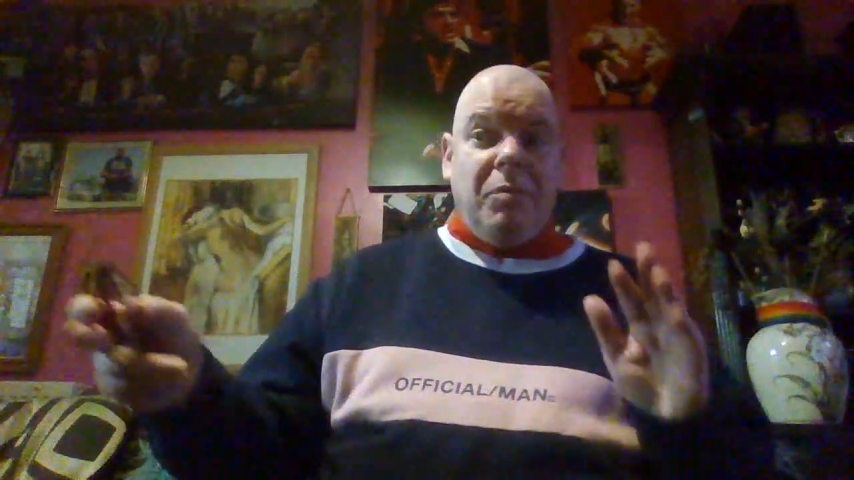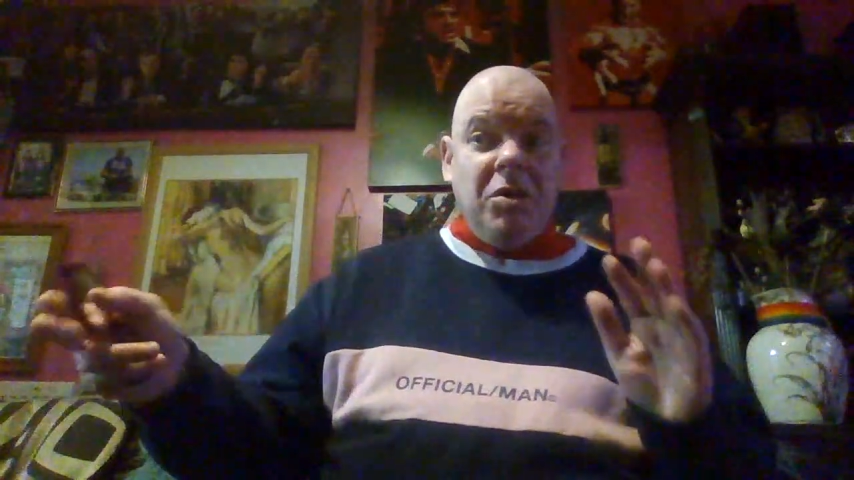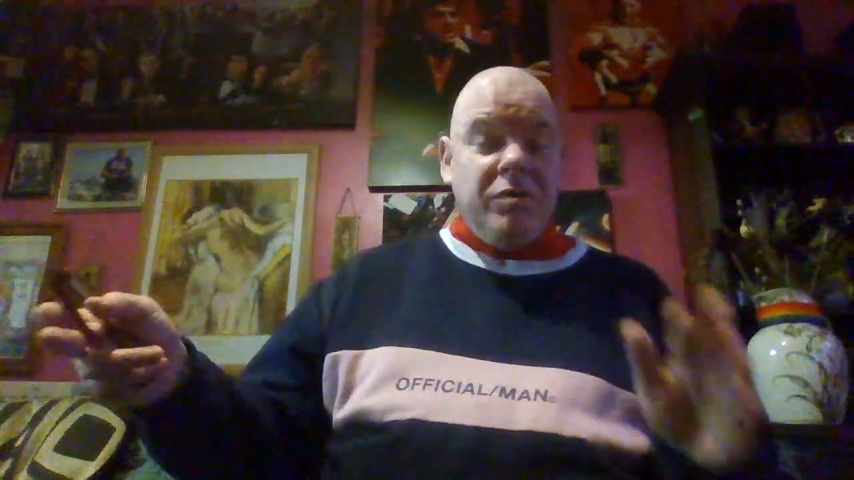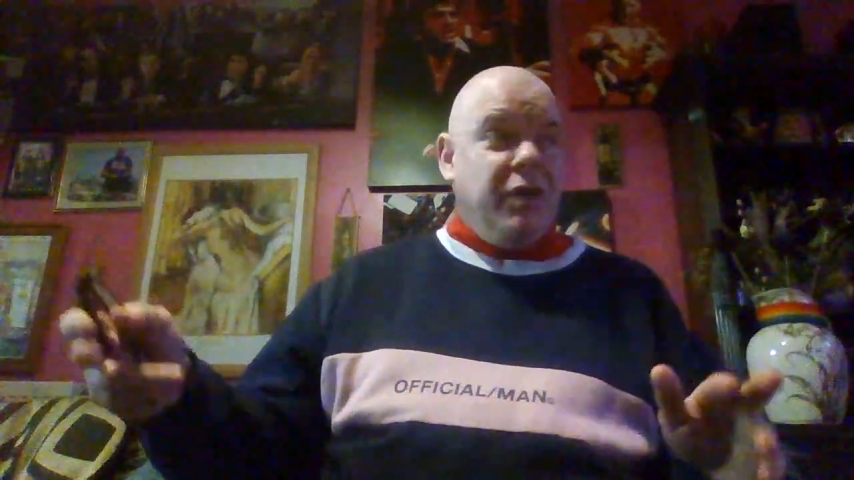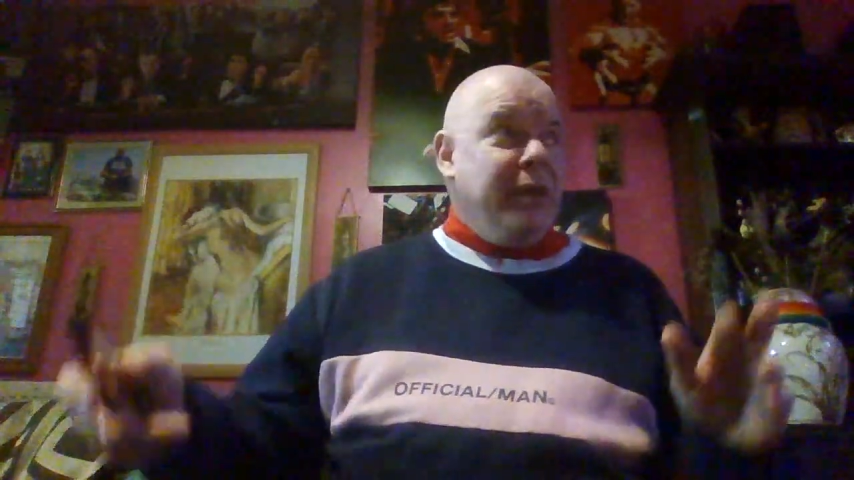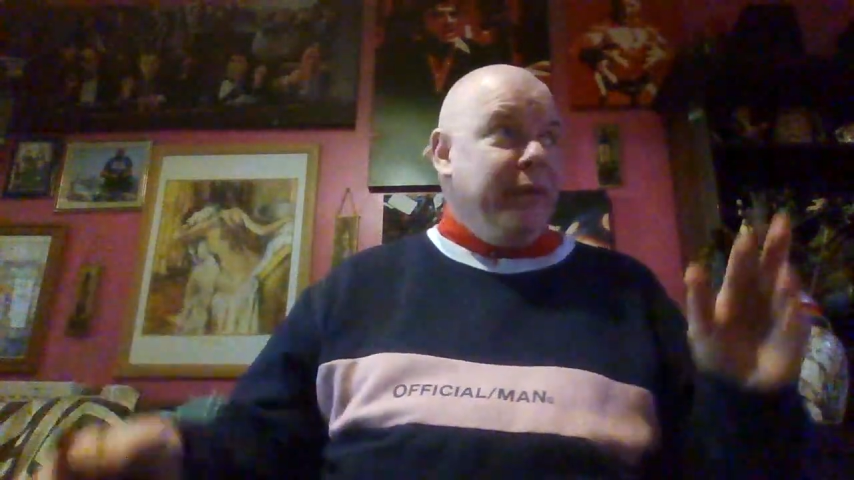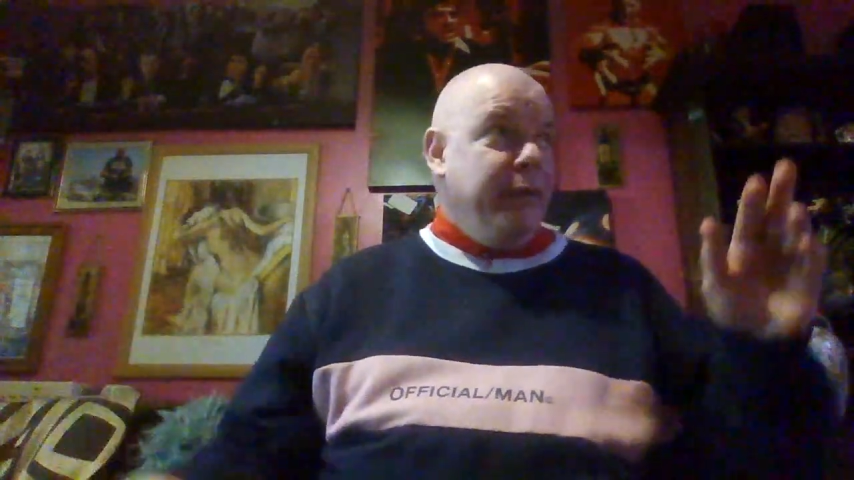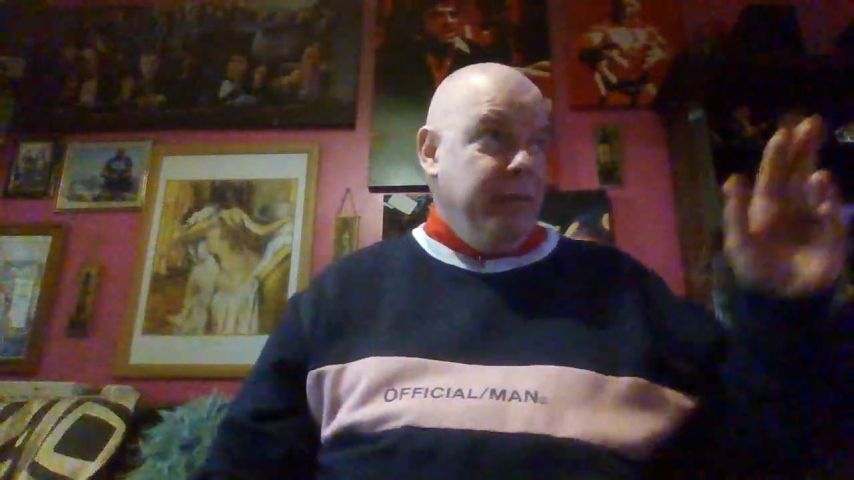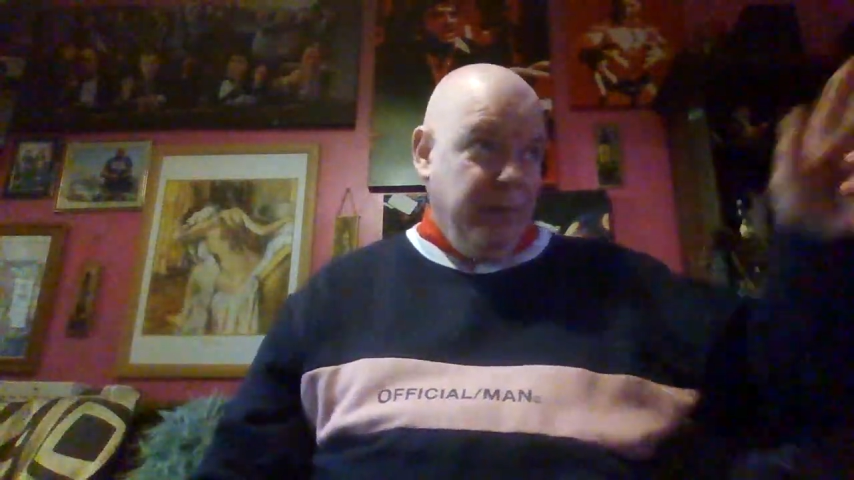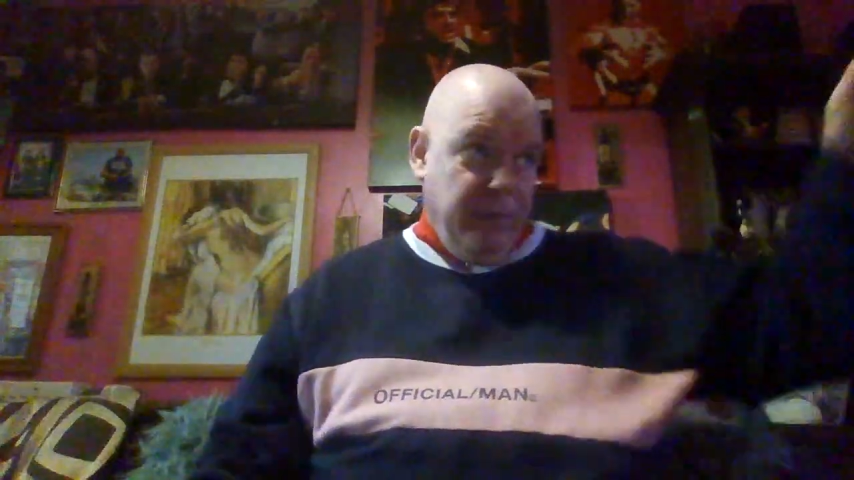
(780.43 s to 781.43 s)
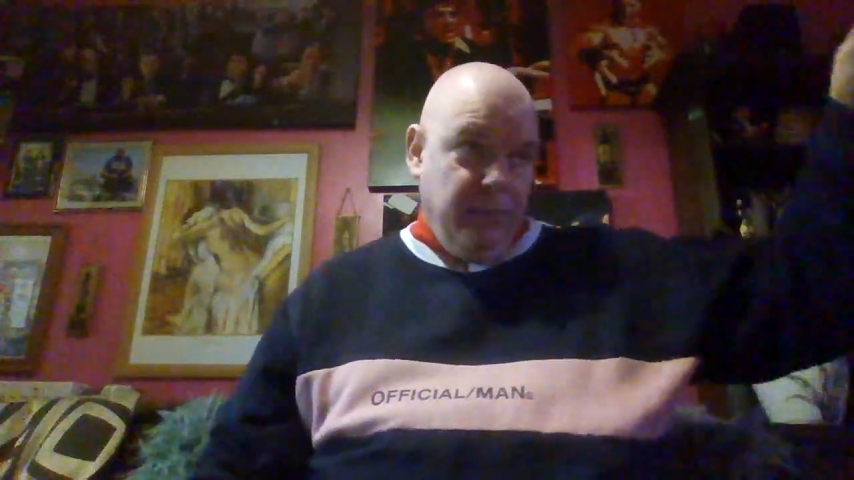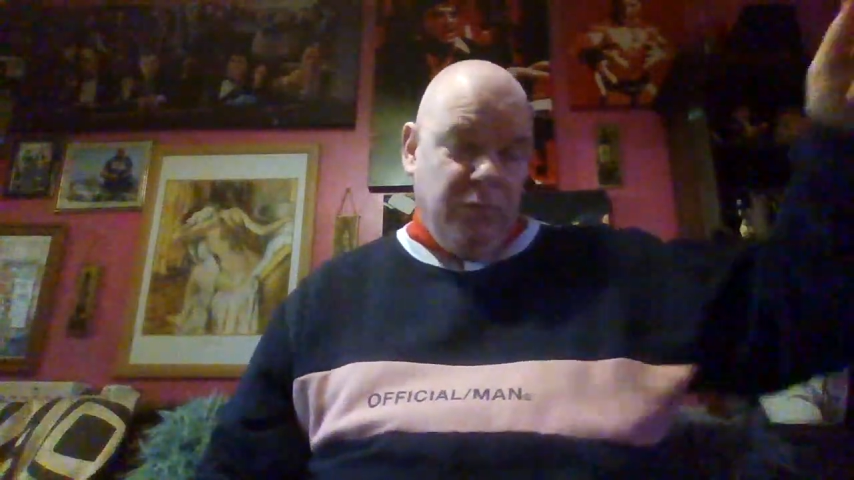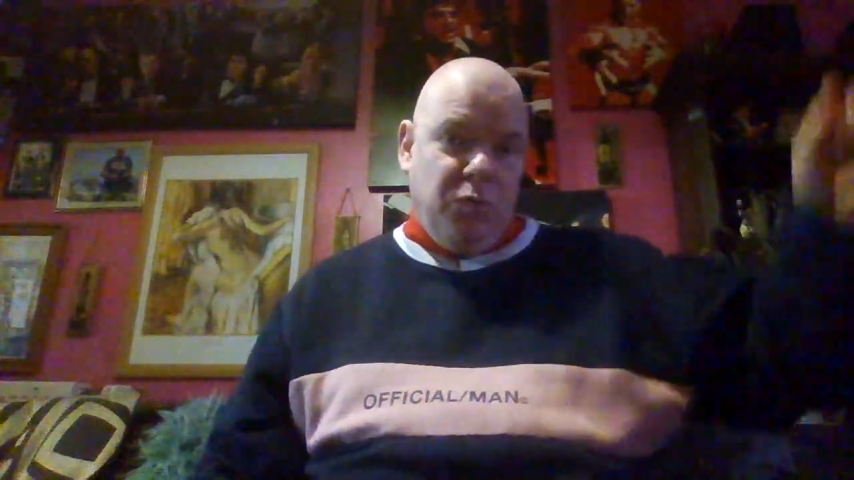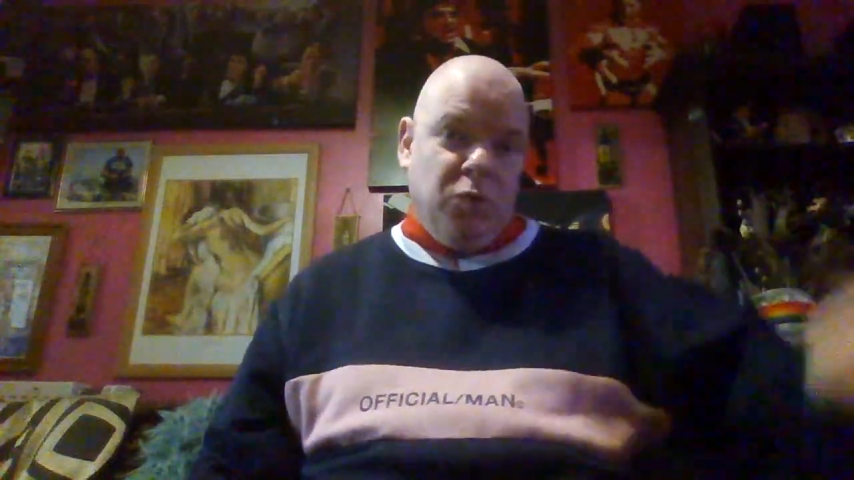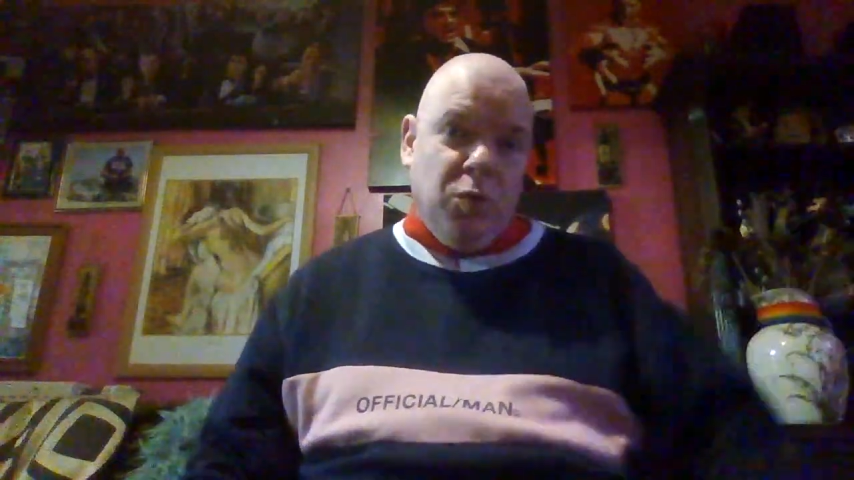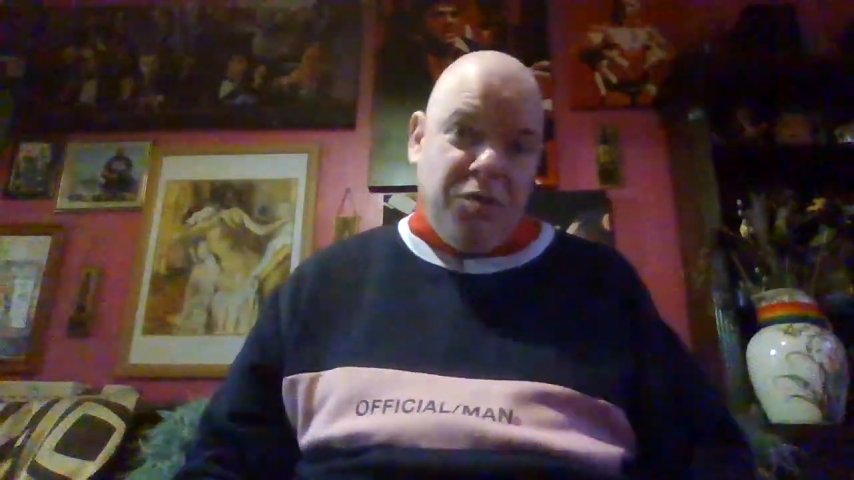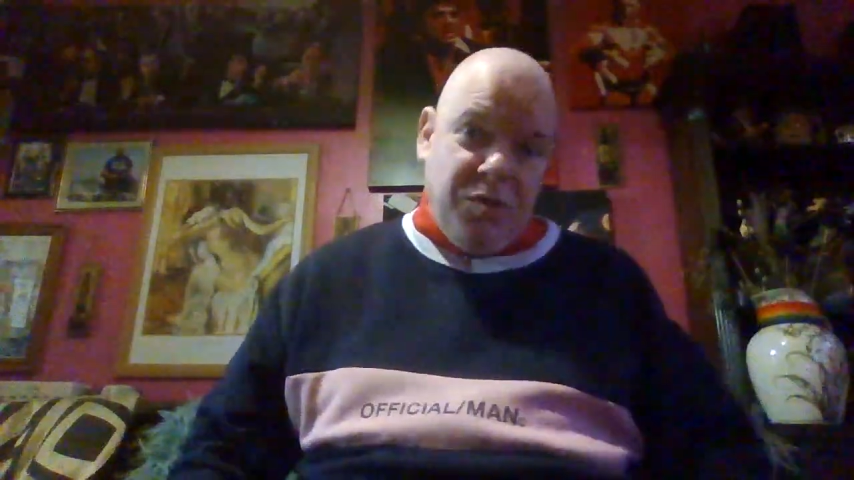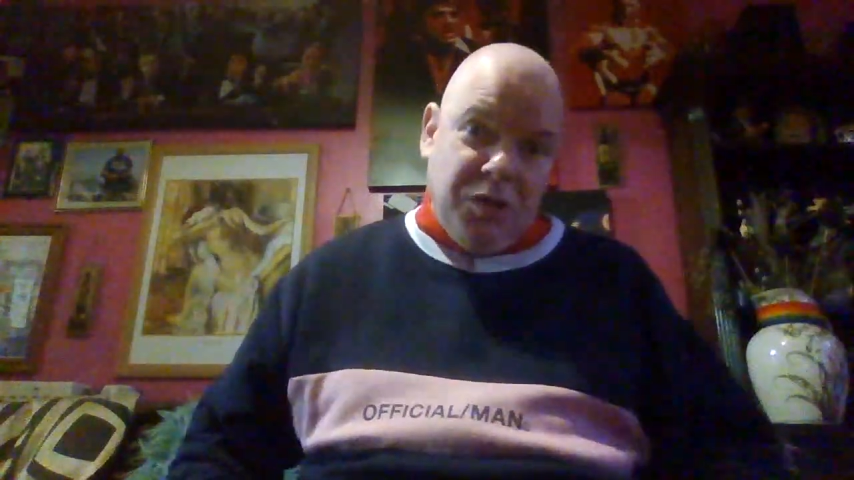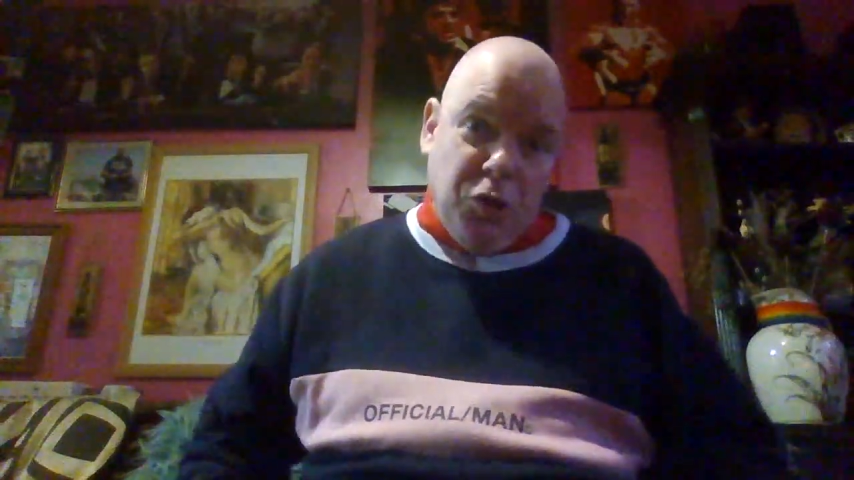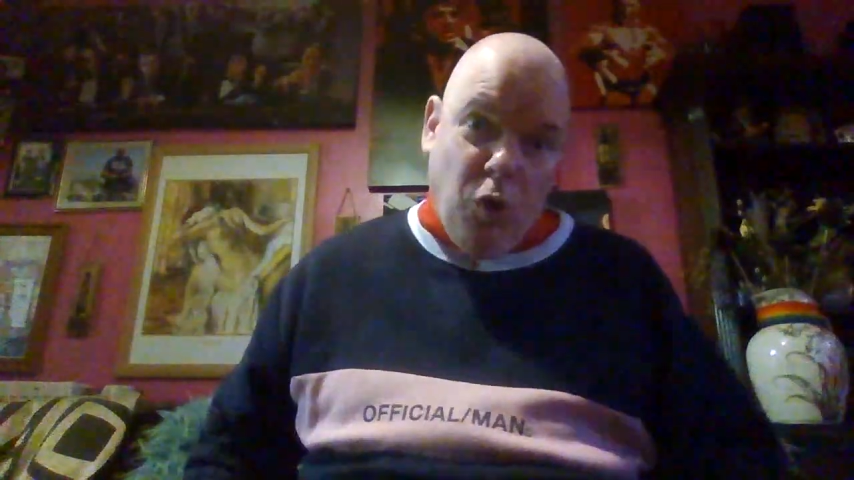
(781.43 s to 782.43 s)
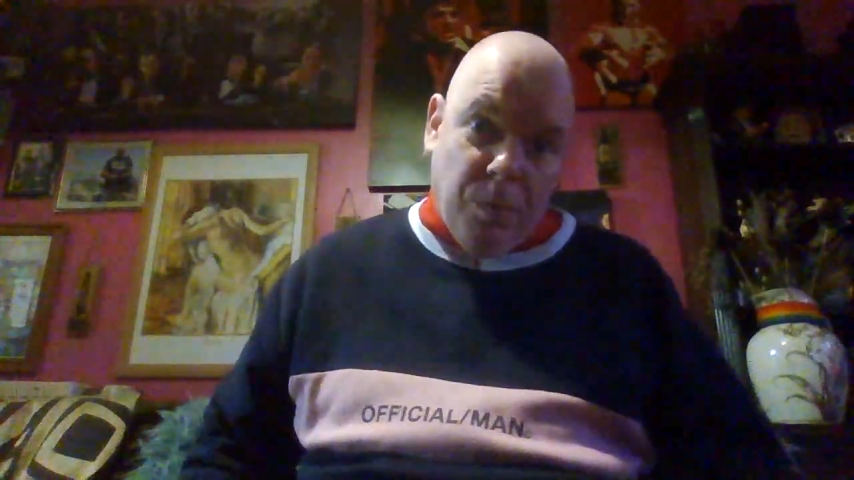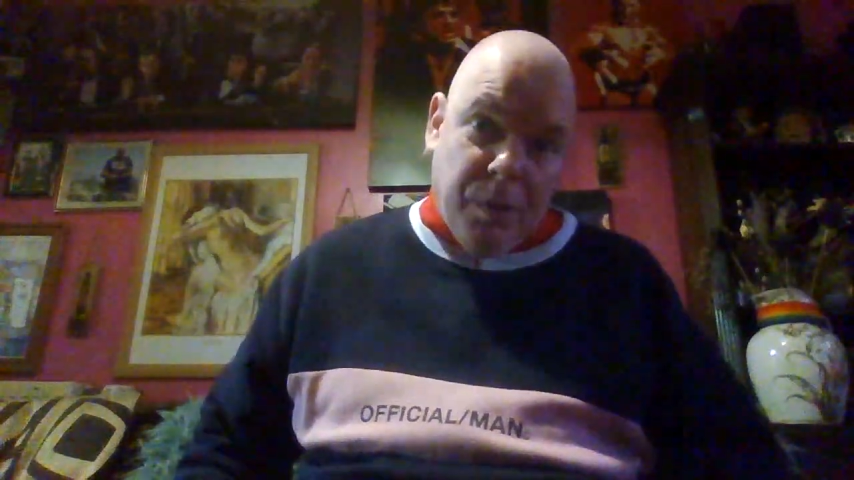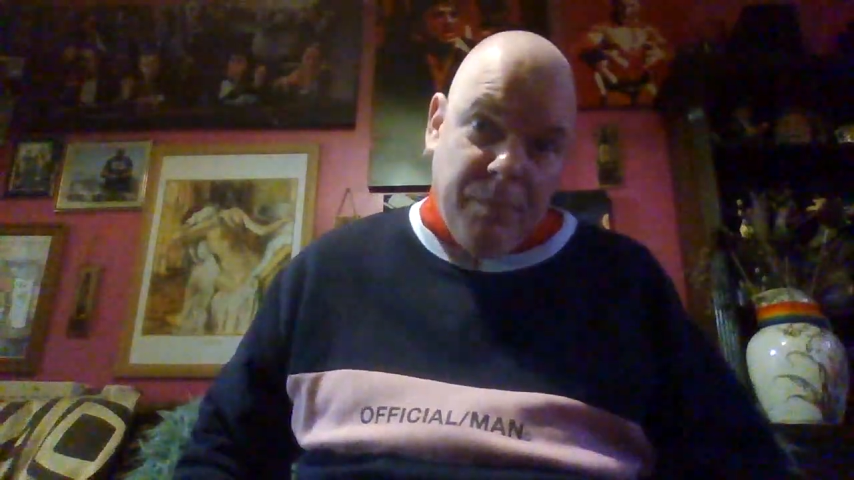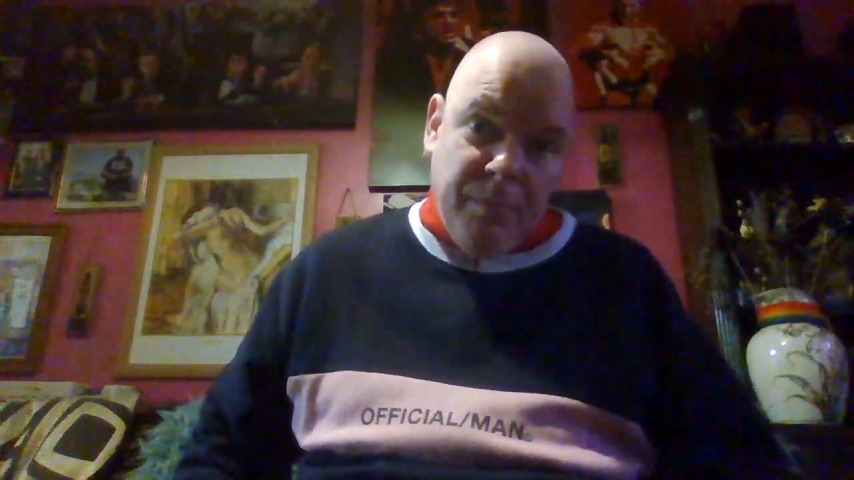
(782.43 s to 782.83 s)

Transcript: actually going to the shop.